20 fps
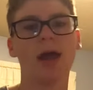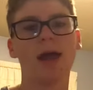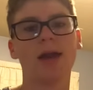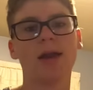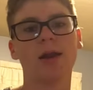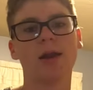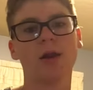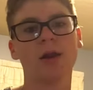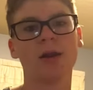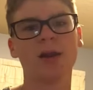
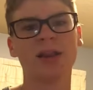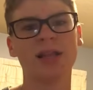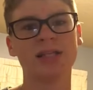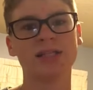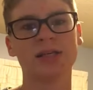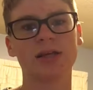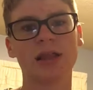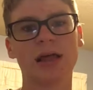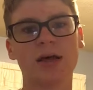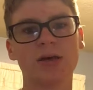and this
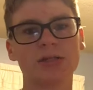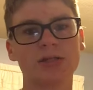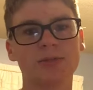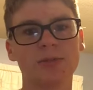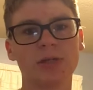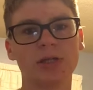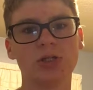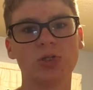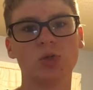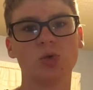allows
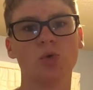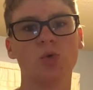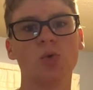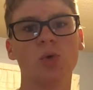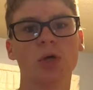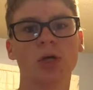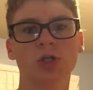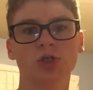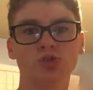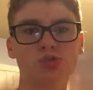me to
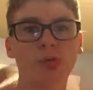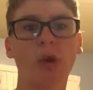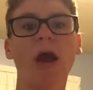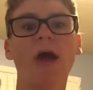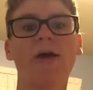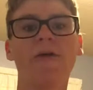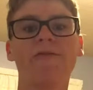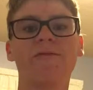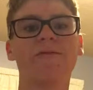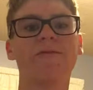
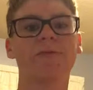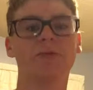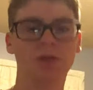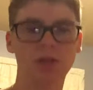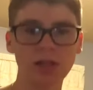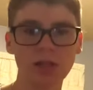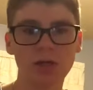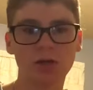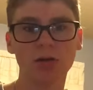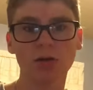drive
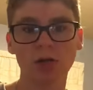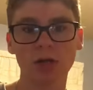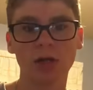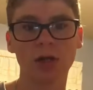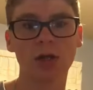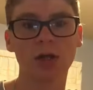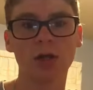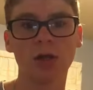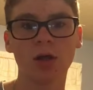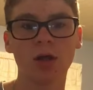legally.
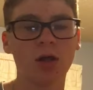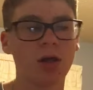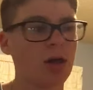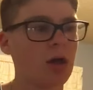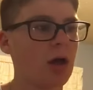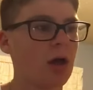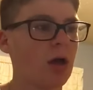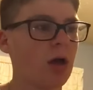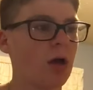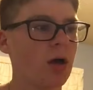
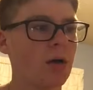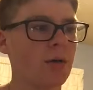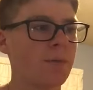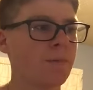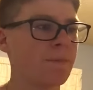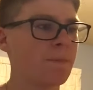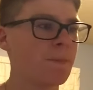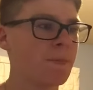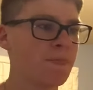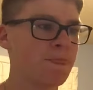And